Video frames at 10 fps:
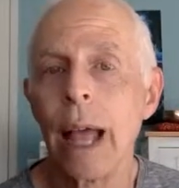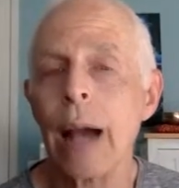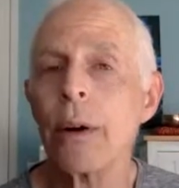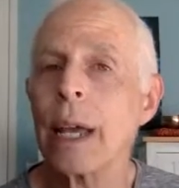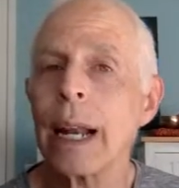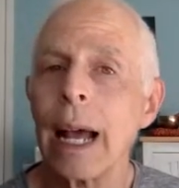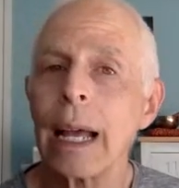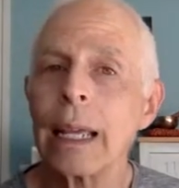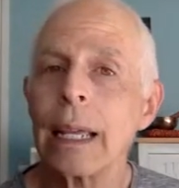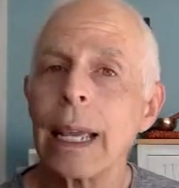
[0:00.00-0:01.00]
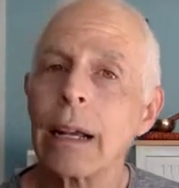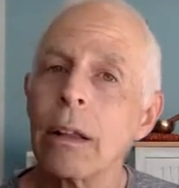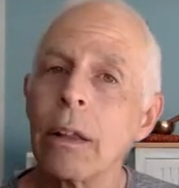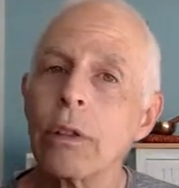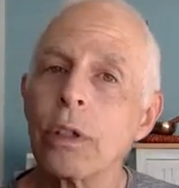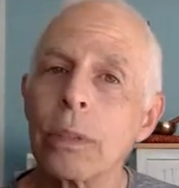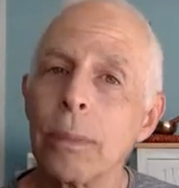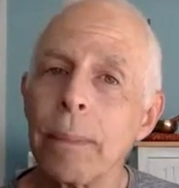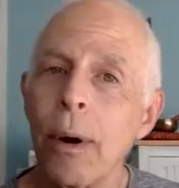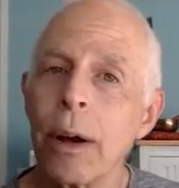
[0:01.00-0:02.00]
How can I get closer to
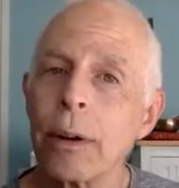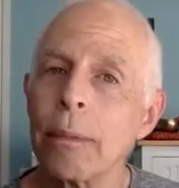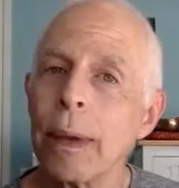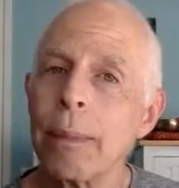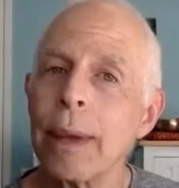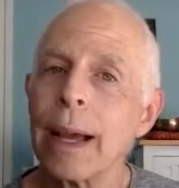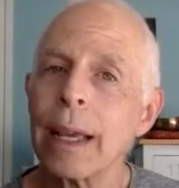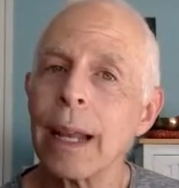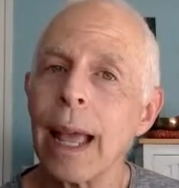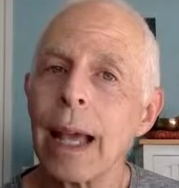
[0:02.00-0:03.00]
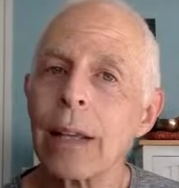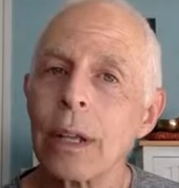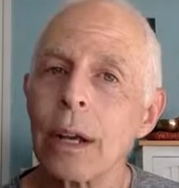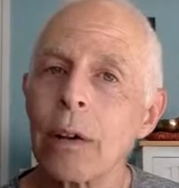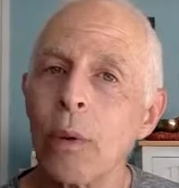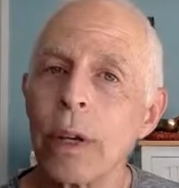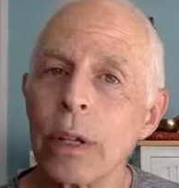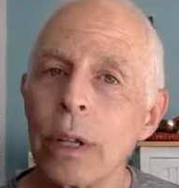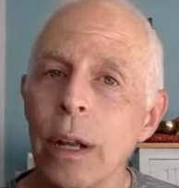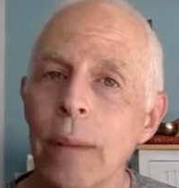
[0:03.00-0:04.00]
my partner? Maybe I could ask a
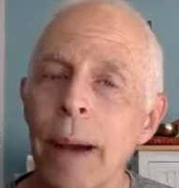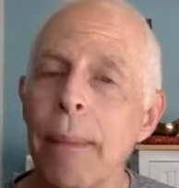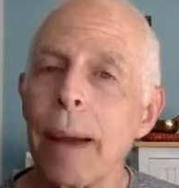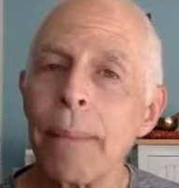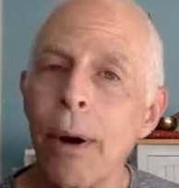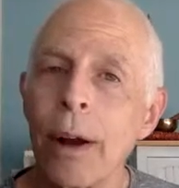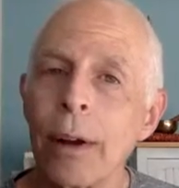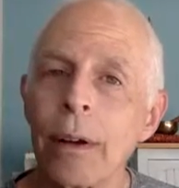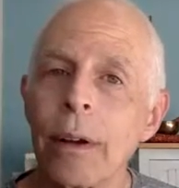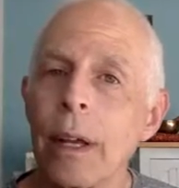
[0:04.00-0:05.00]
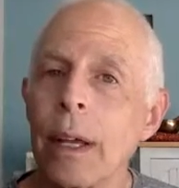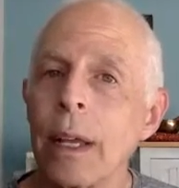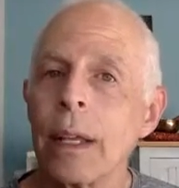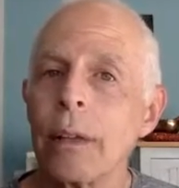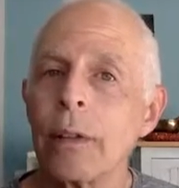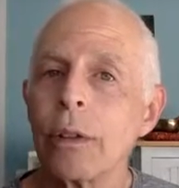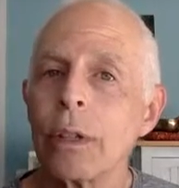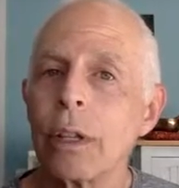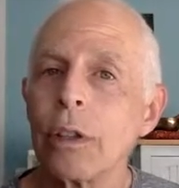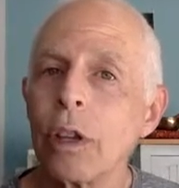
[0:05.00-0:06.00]
question about my partner
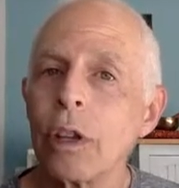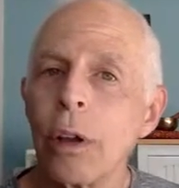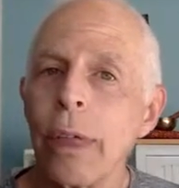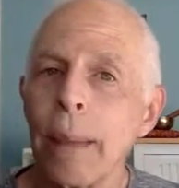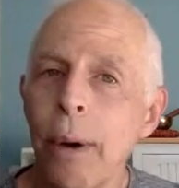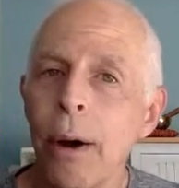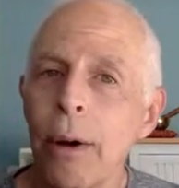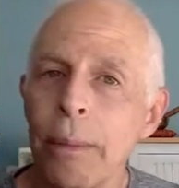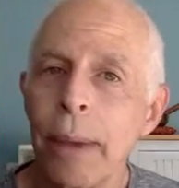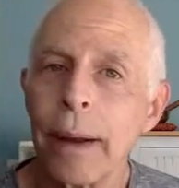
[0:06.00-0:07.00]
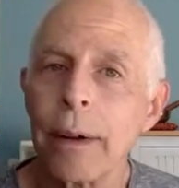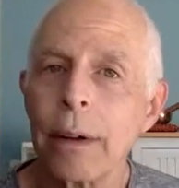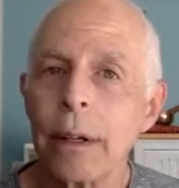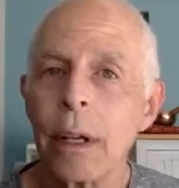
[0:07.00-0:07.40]
to know that partner better.